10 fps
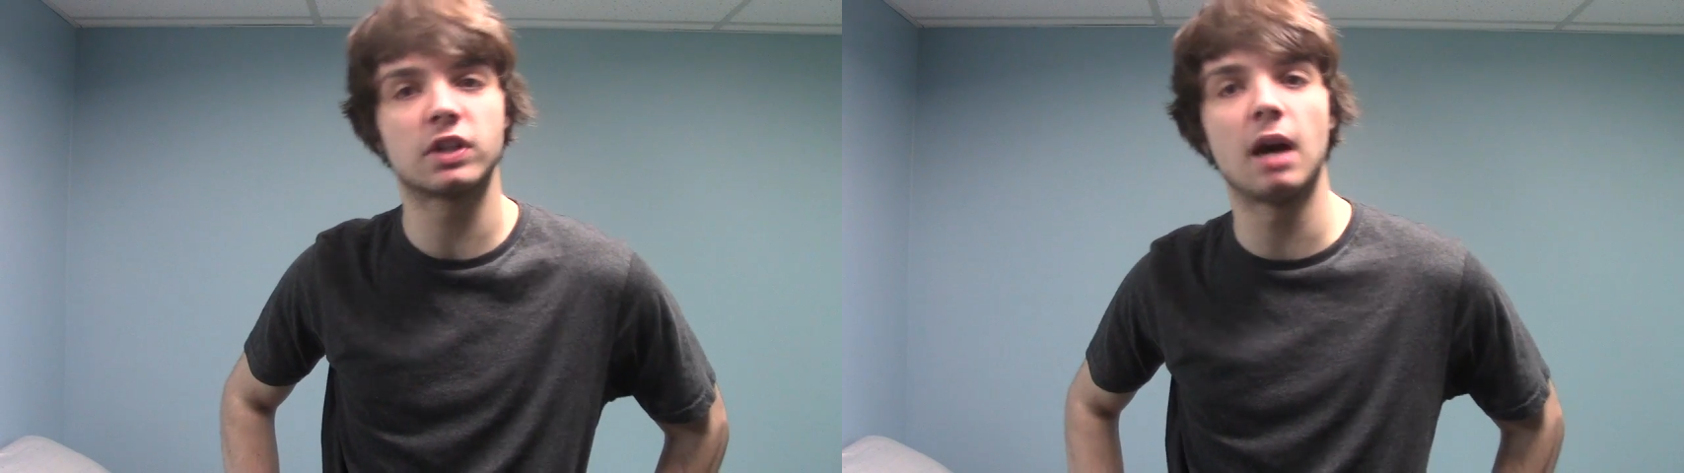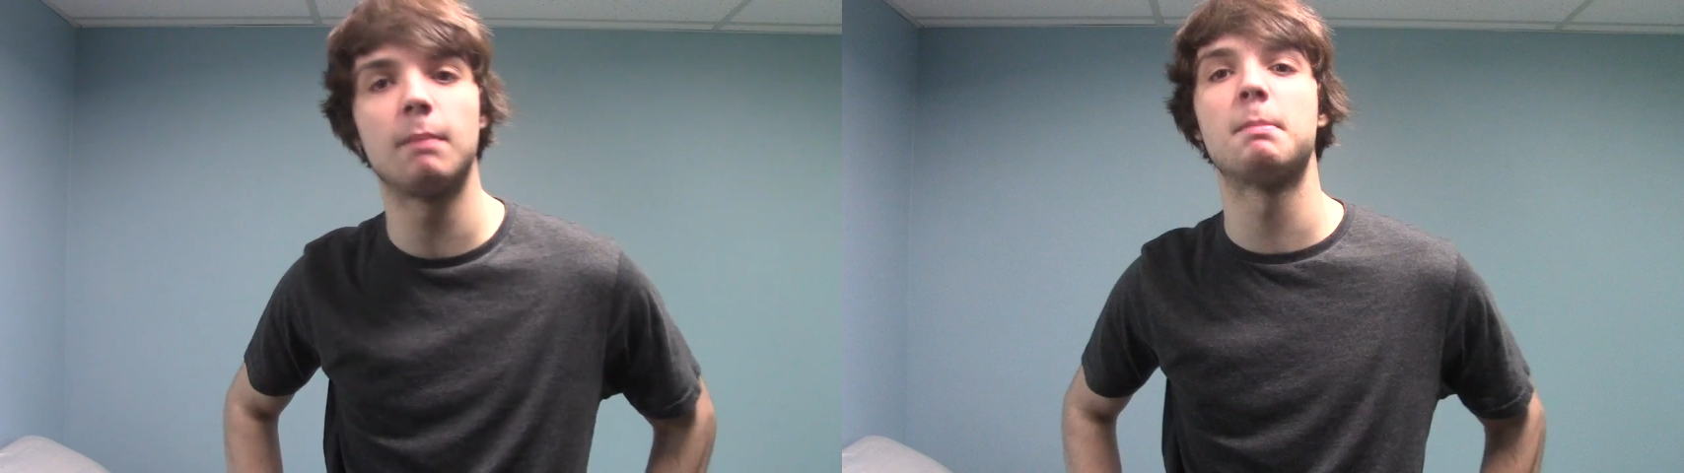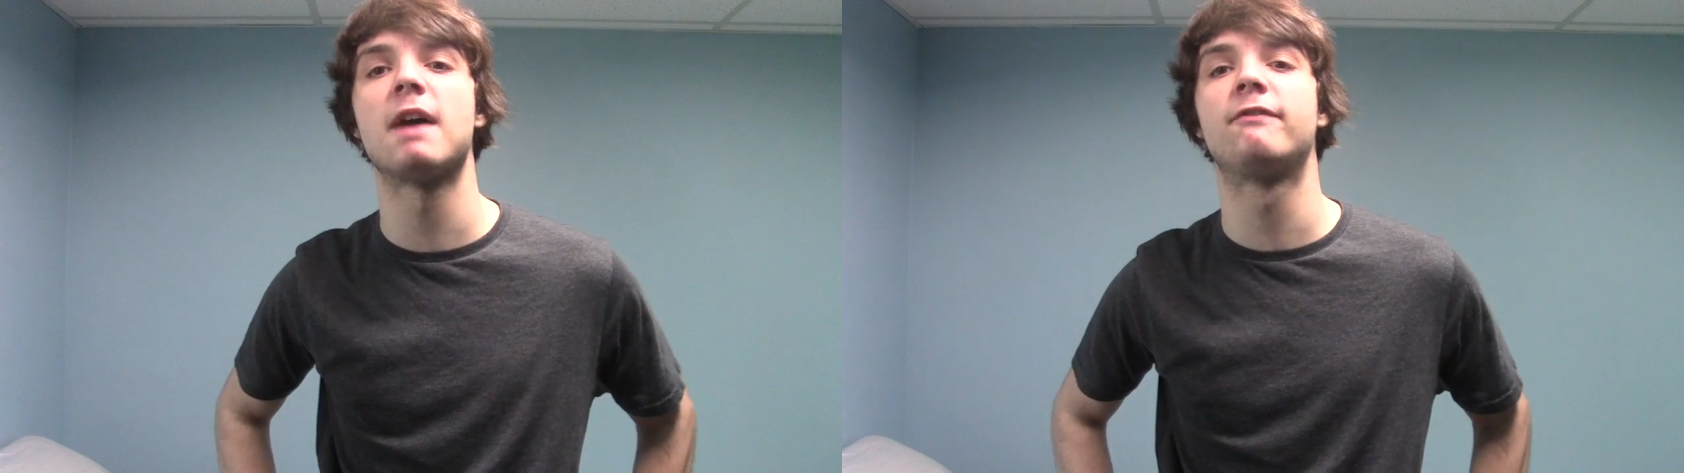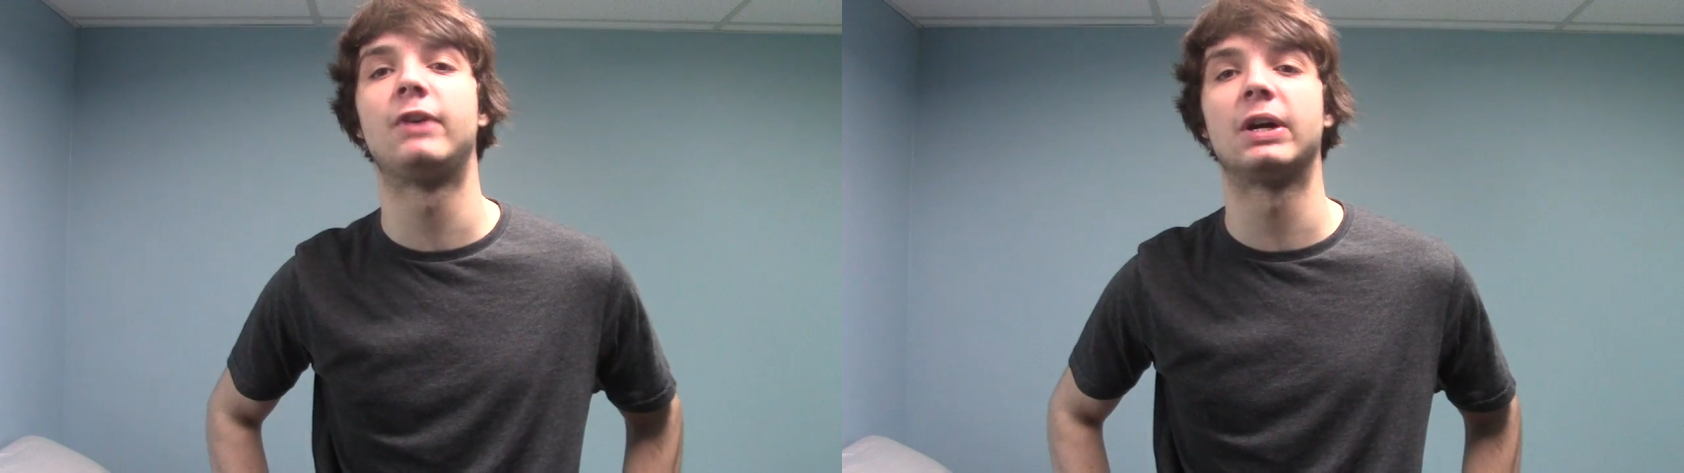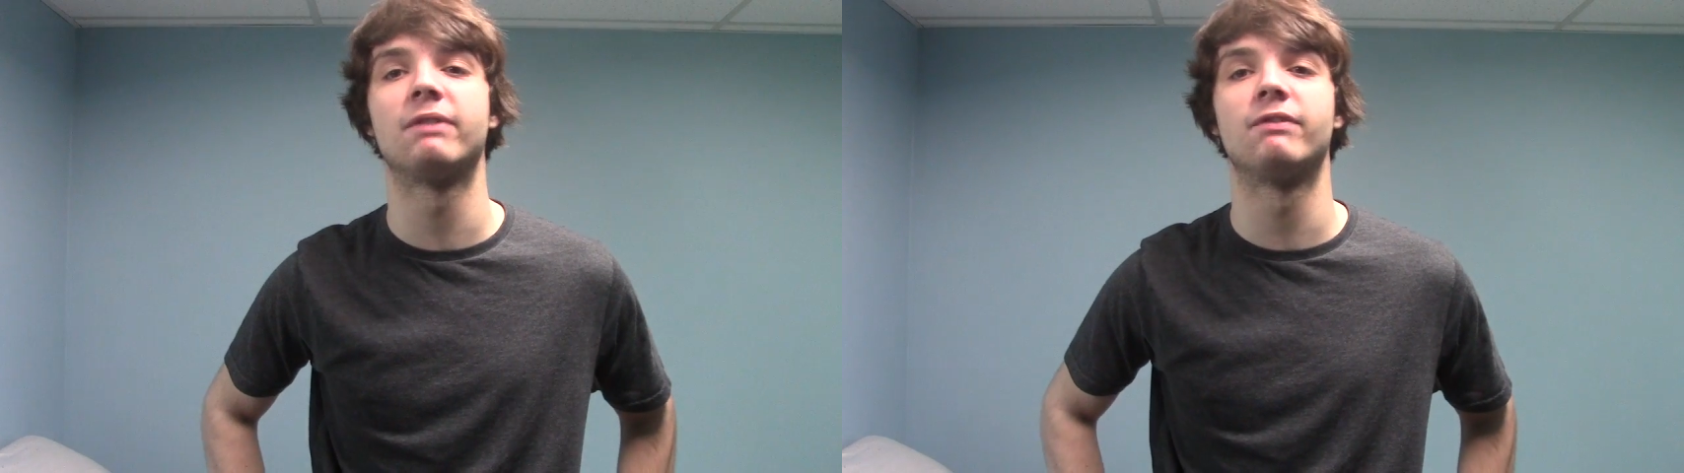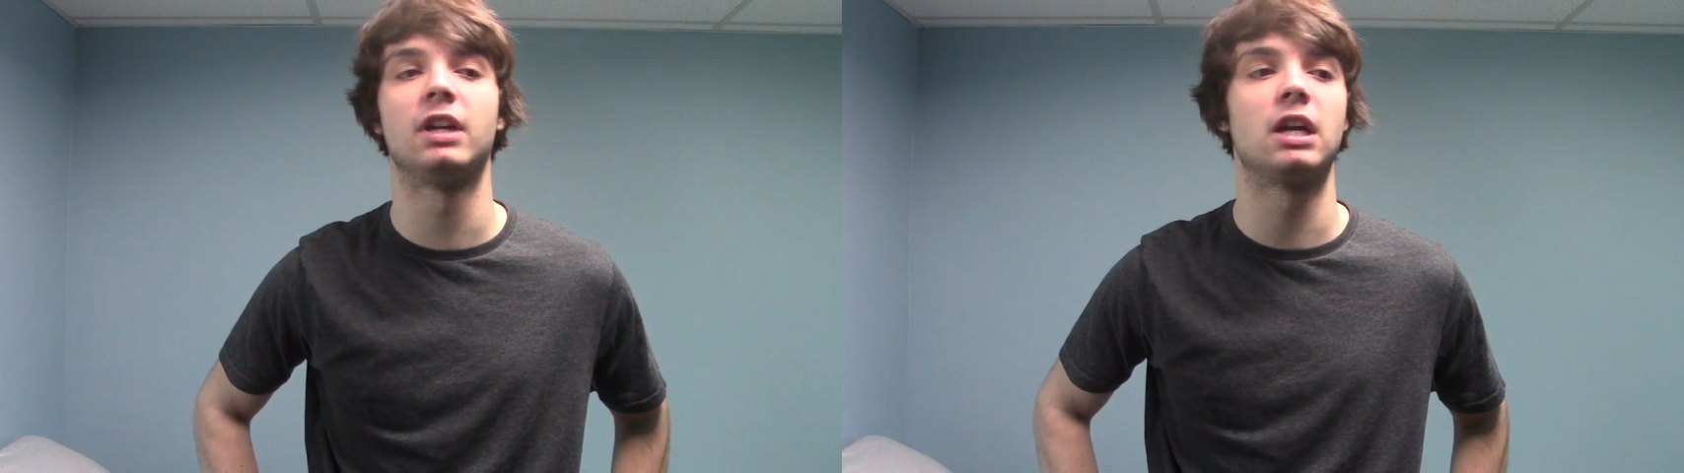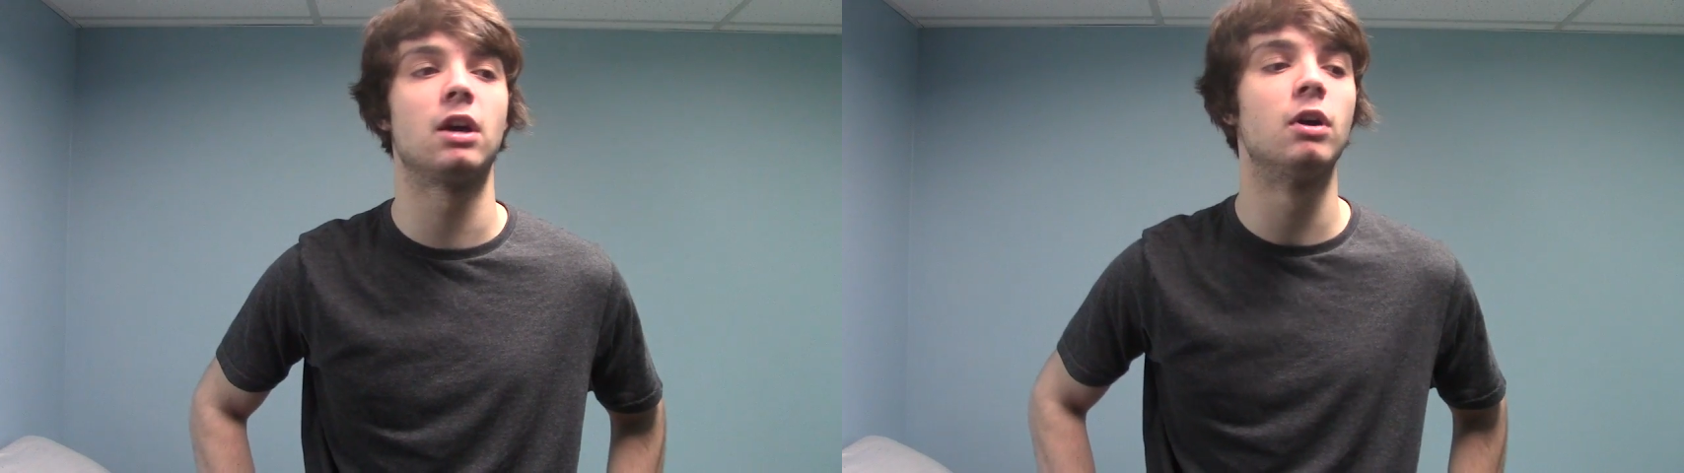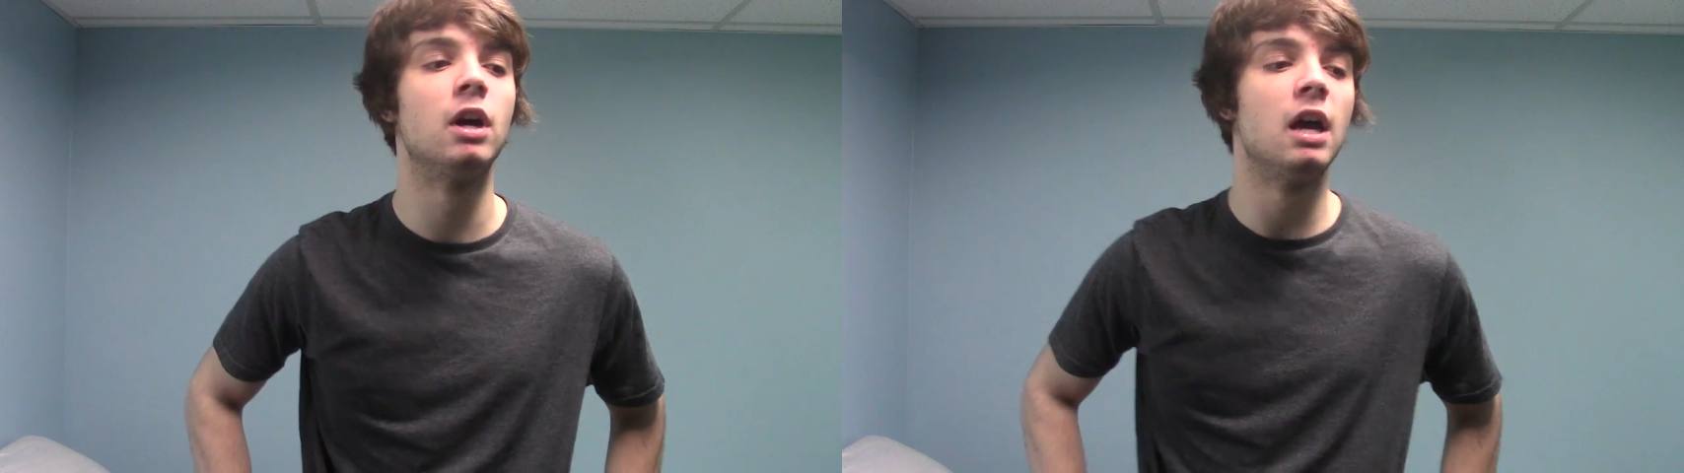come to my fucking video